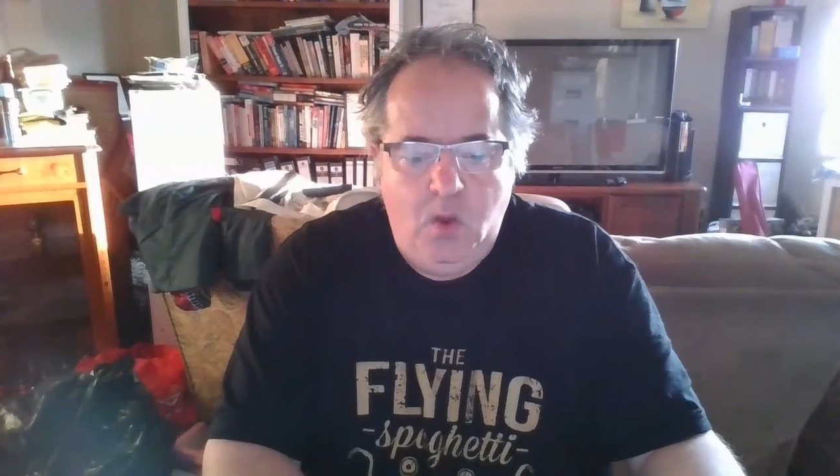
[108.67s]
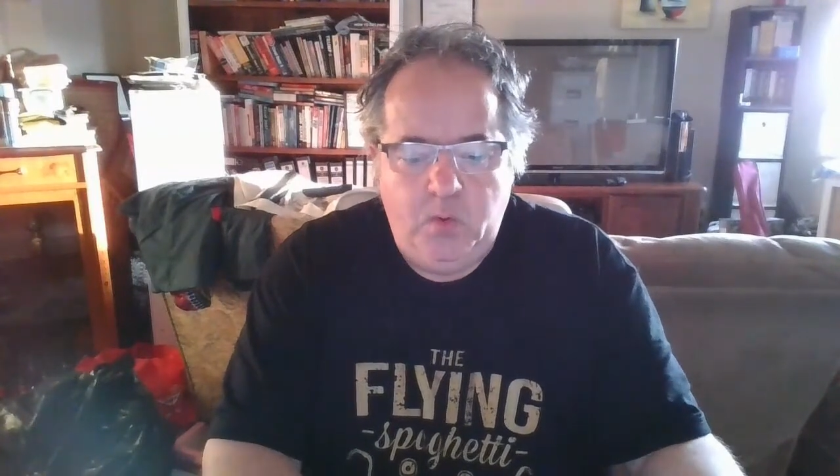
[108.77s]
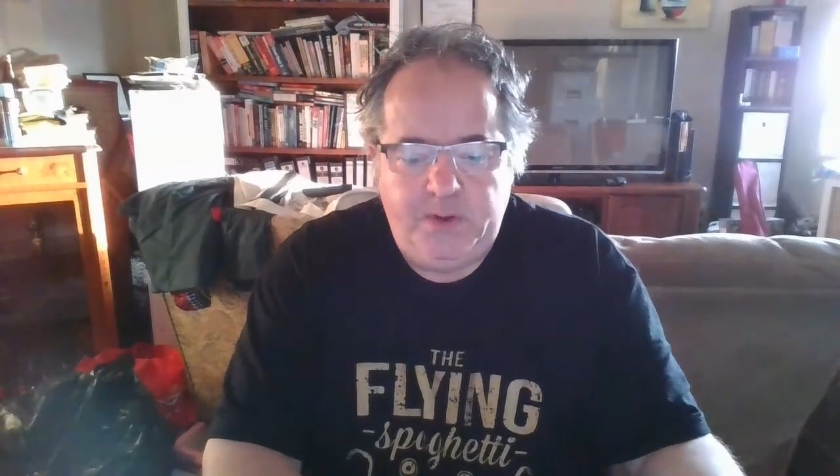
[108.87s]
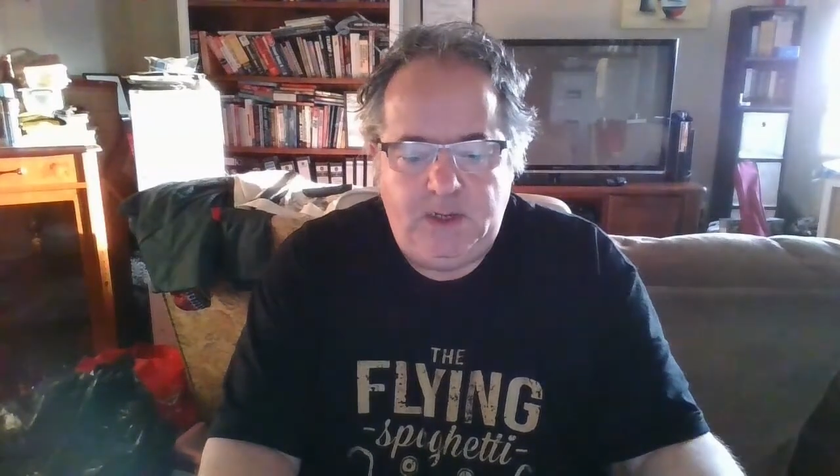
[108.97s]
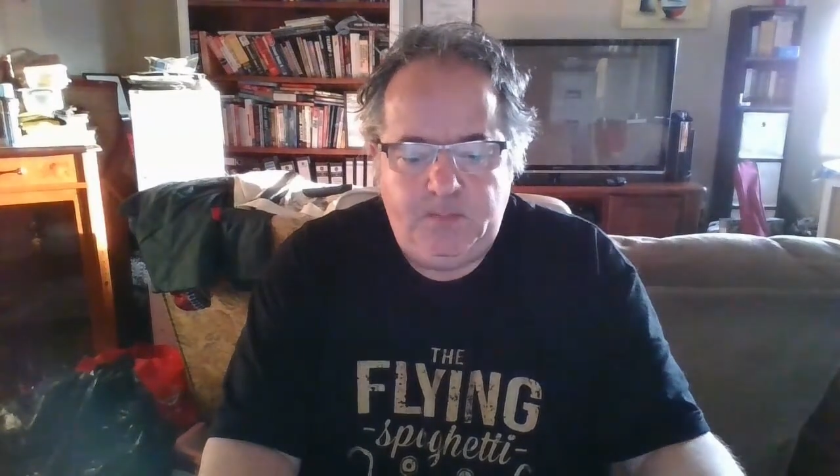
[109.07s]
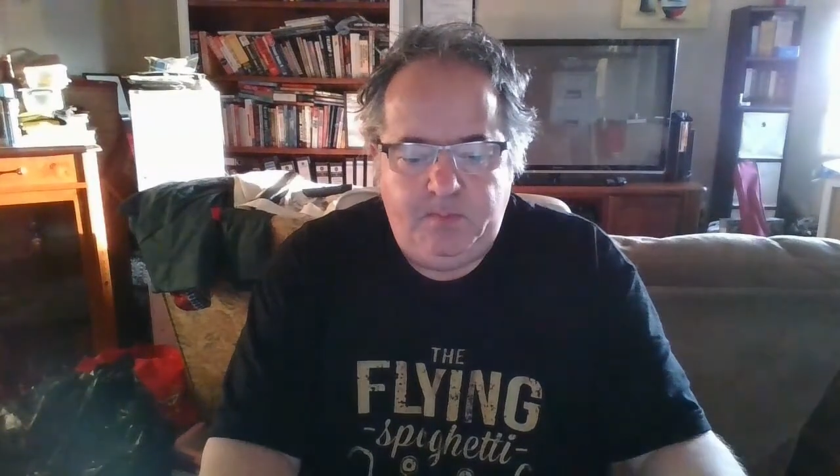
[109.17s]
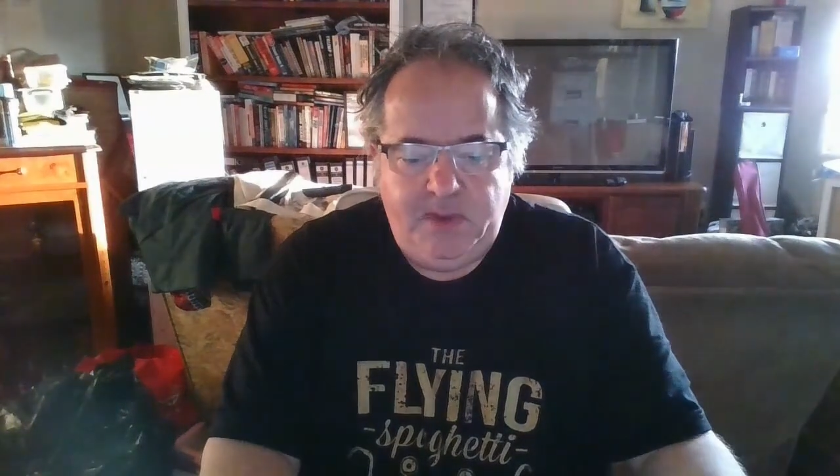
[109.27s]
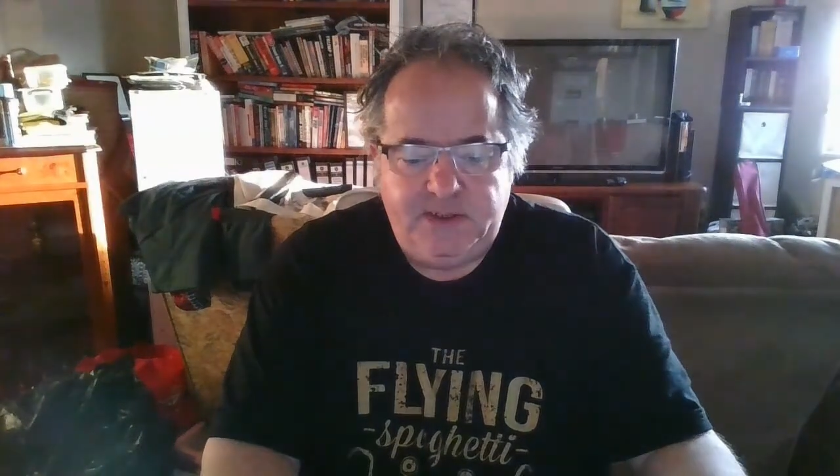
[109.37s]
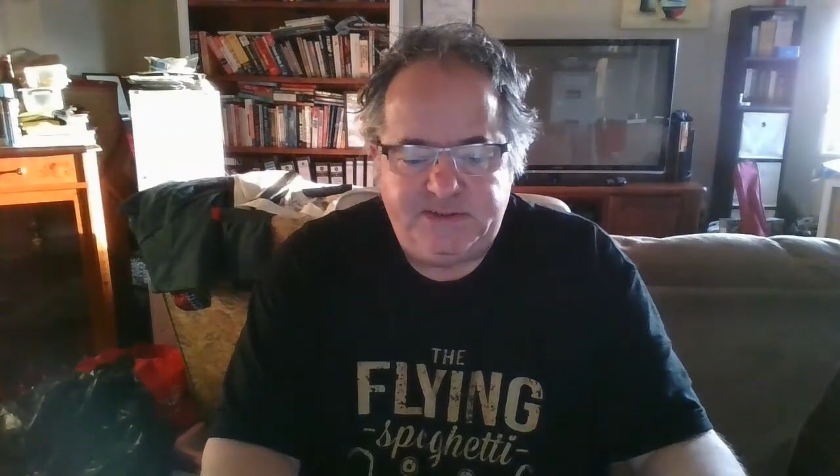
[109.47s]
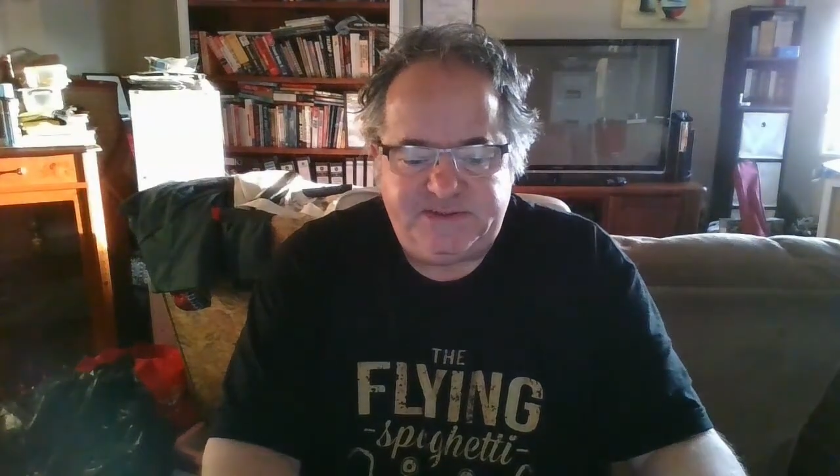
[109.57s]
Wouldn't it be
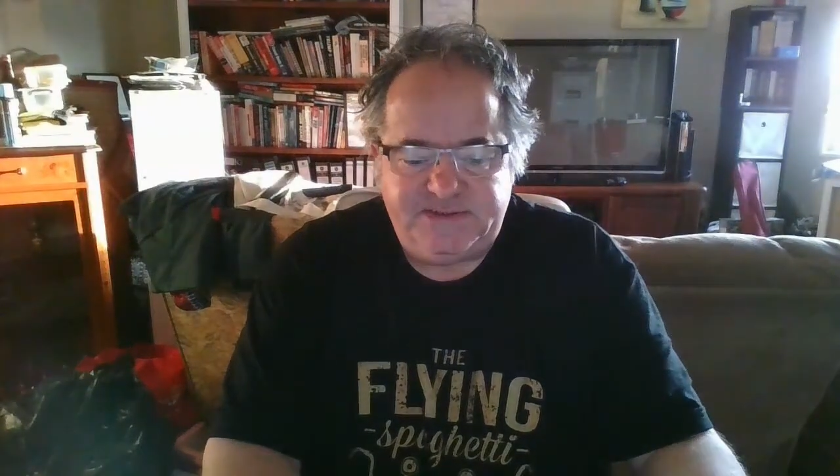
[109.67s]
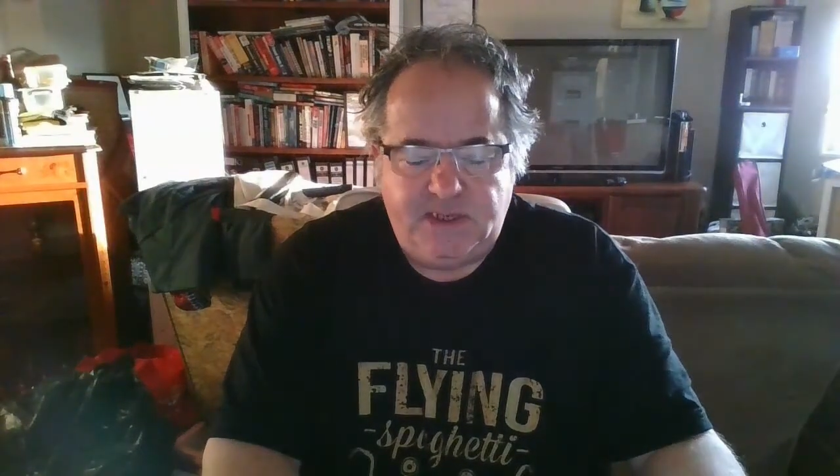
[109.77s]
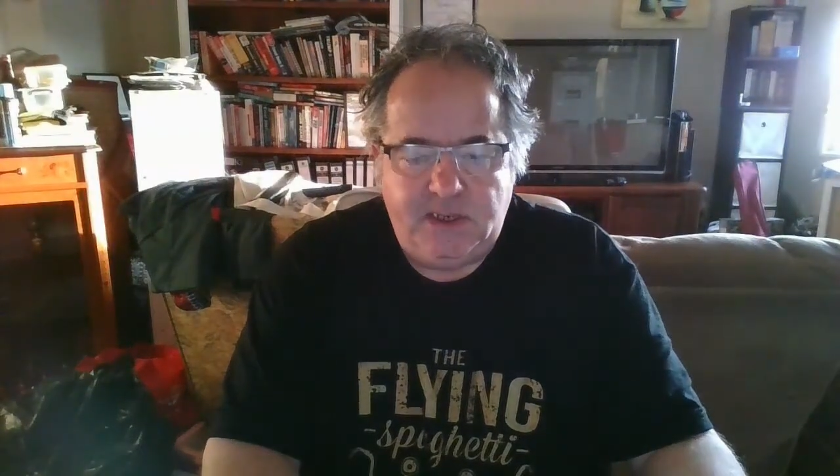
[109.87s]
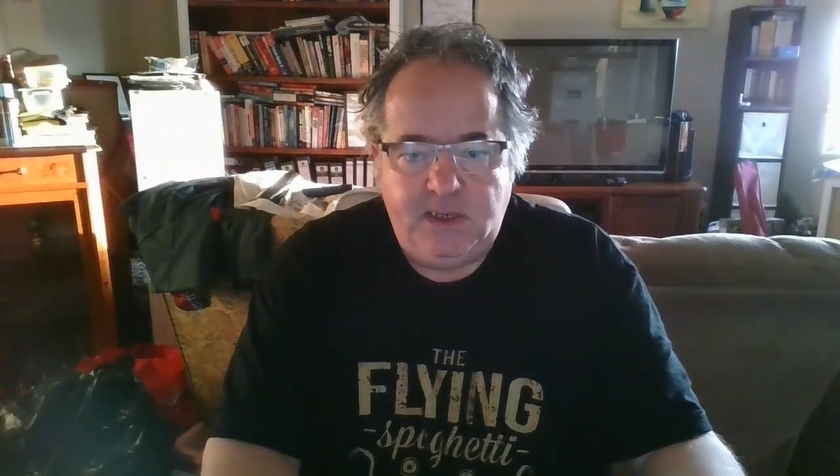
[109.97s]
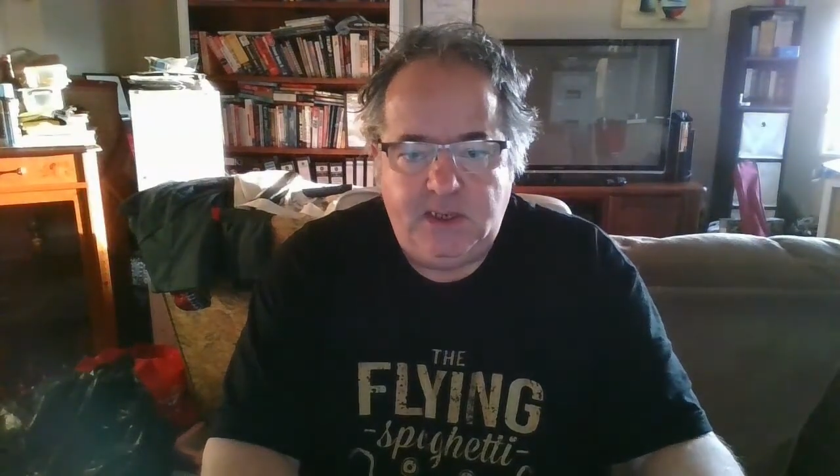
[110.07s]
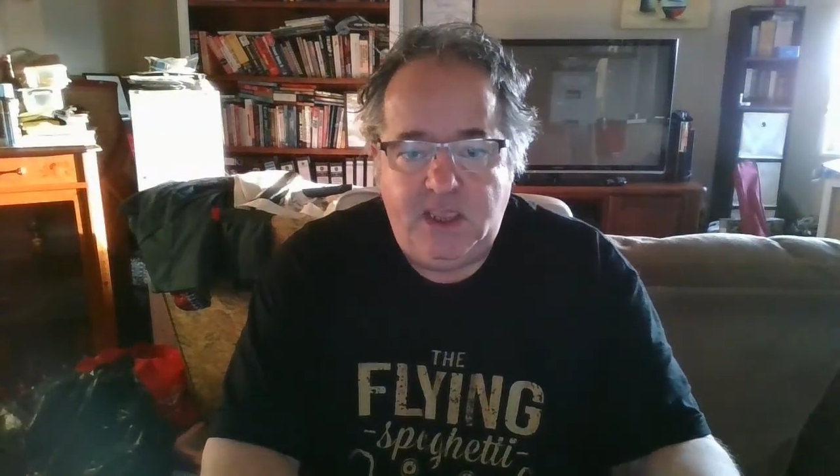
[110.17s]
better to say,